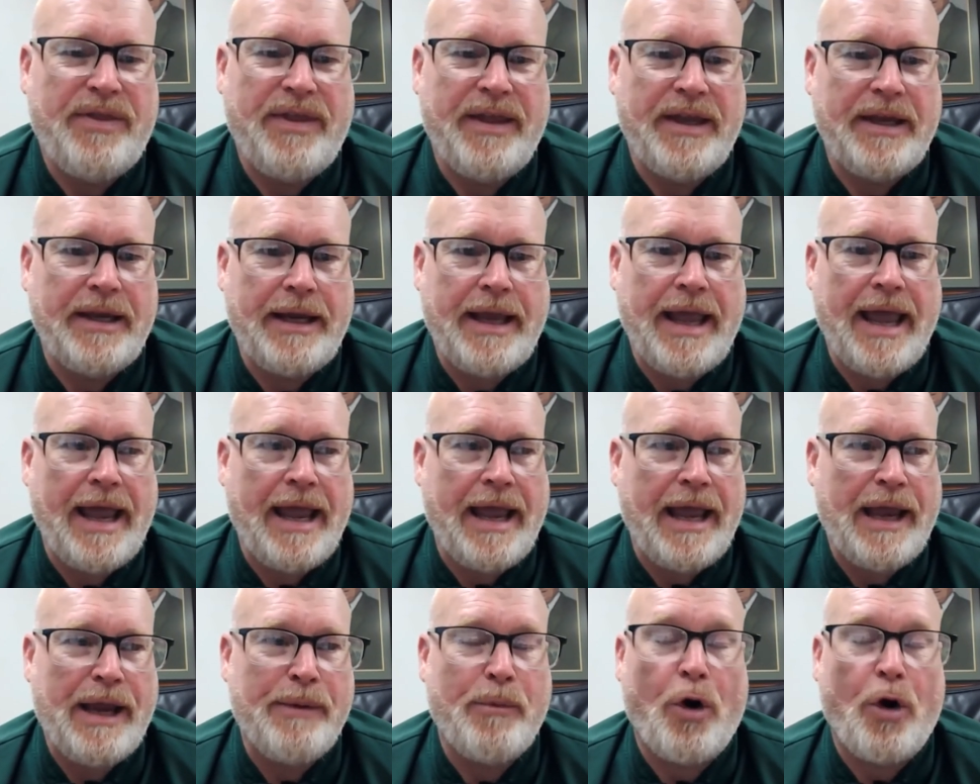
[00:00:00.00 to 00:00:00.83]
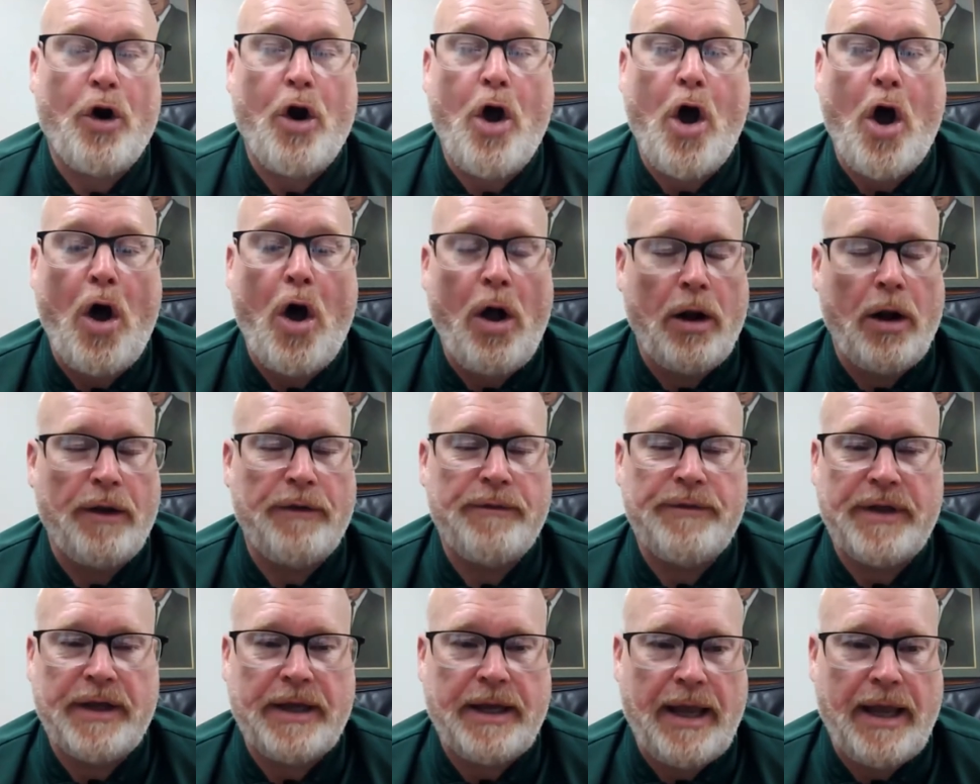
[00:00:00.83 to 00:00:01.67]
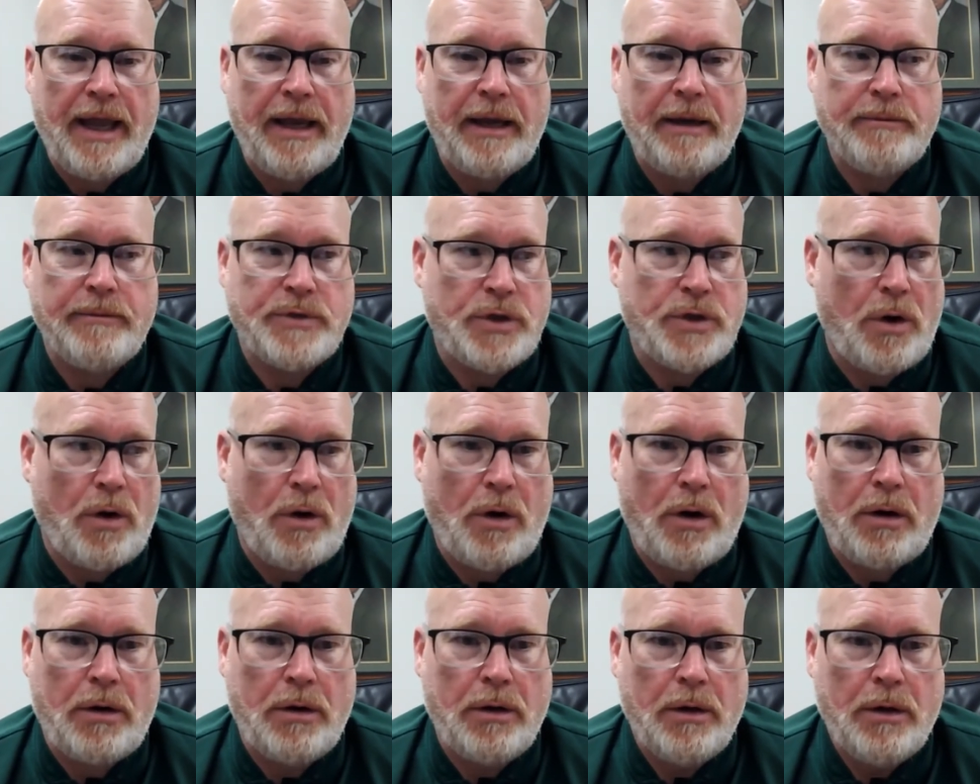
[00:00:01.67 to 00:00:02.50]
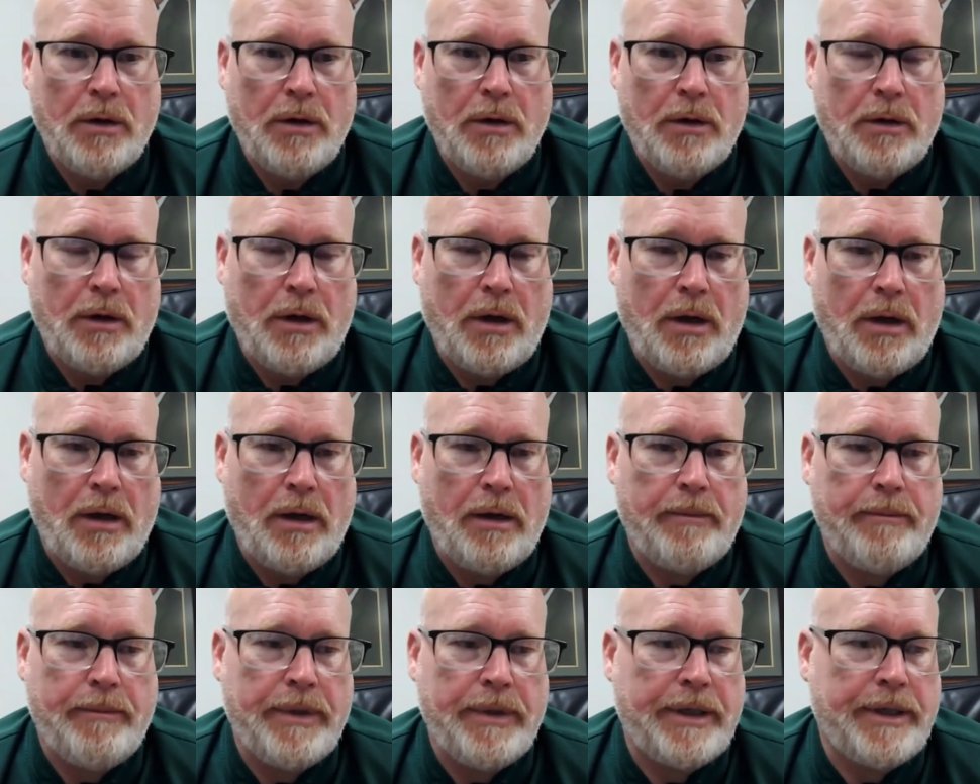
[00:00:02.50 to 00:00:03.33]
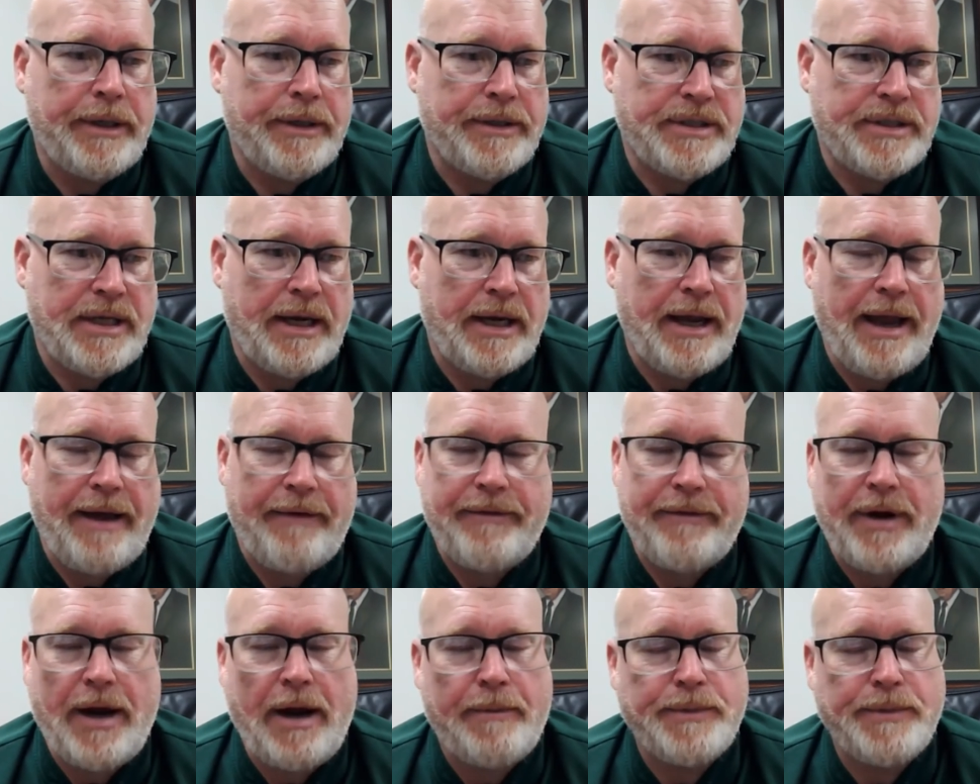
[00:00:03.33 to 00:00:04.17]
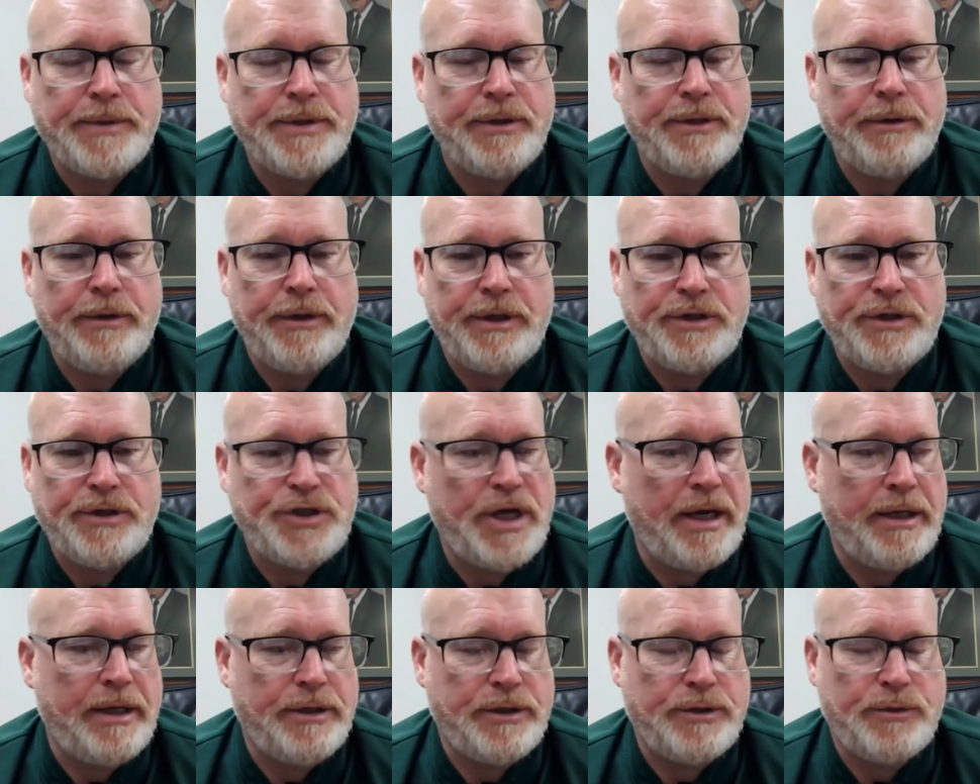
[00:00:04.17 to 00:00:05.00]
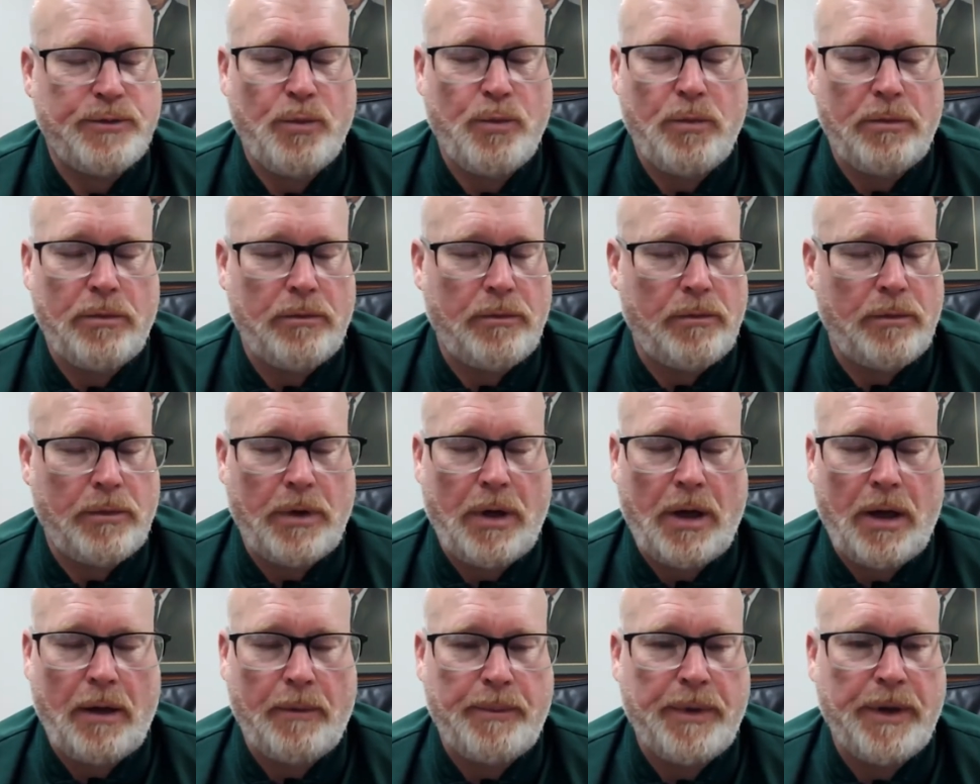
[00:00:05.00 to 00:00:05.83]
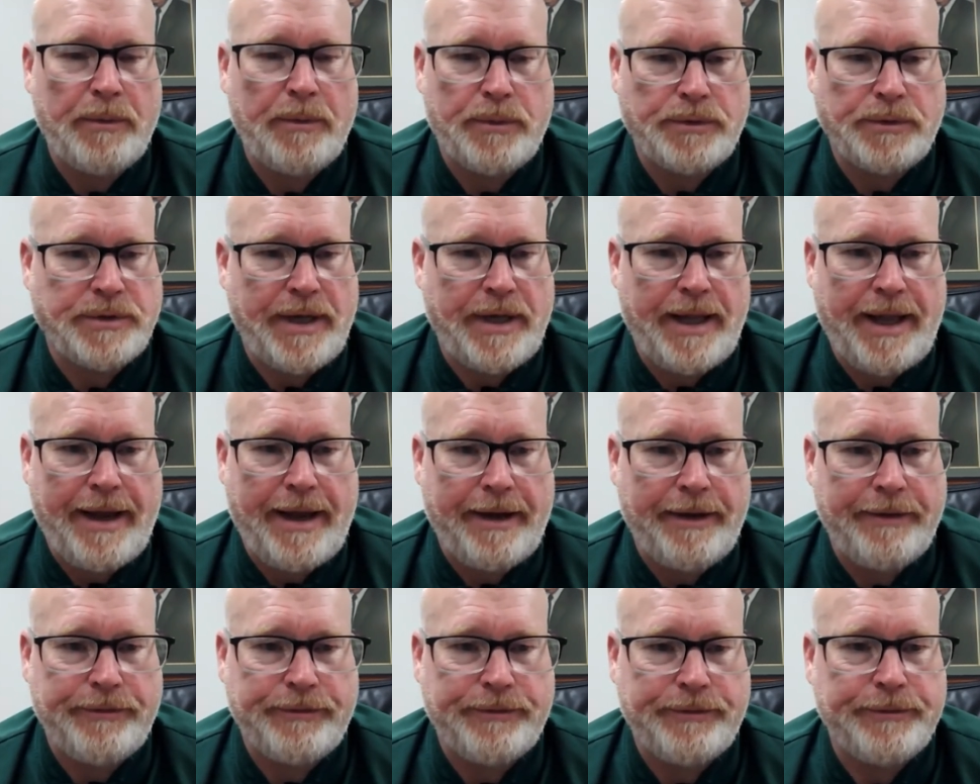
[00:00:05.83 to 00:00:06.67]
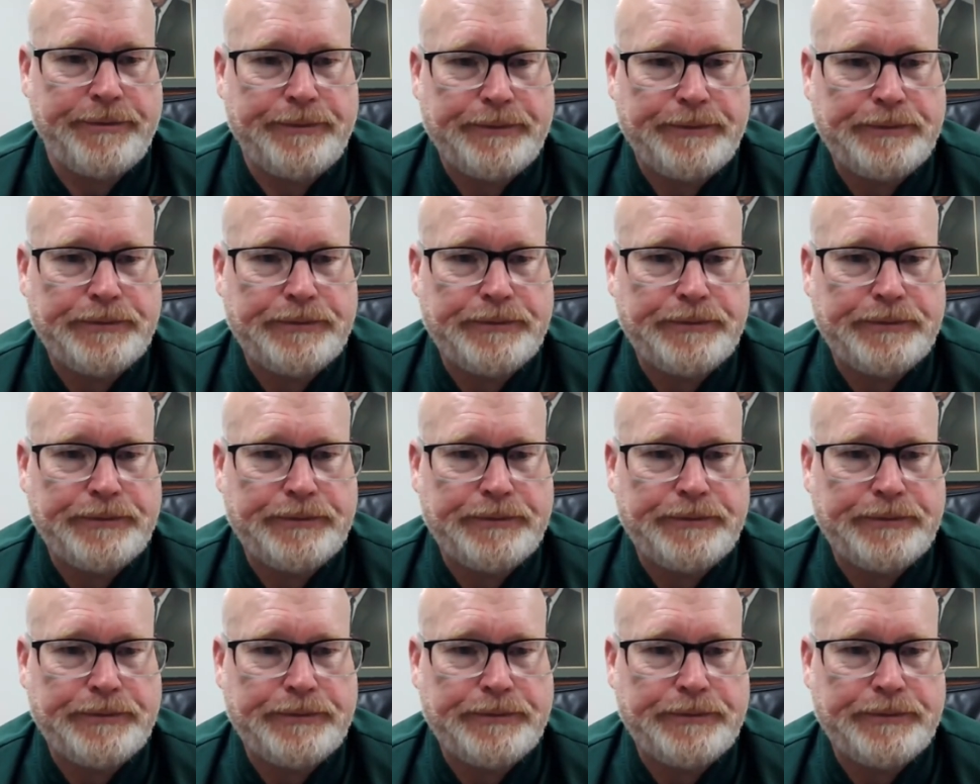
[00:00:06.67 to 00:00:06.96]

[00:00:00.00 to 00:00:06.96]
the game or all of the games are, because they have an opportunity to change people's lives.